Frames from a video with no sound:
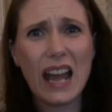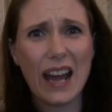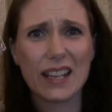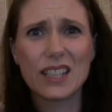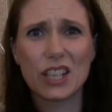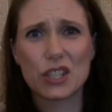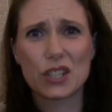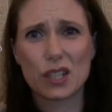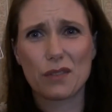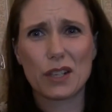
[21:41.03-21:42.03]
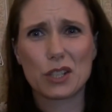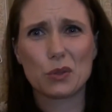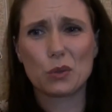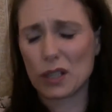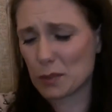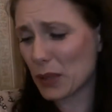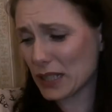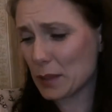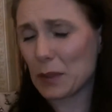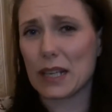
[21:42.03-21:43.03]
anti-aging stuff, as you know, is
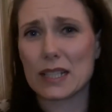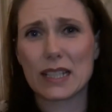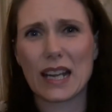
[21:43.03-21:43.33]
pretty pricey.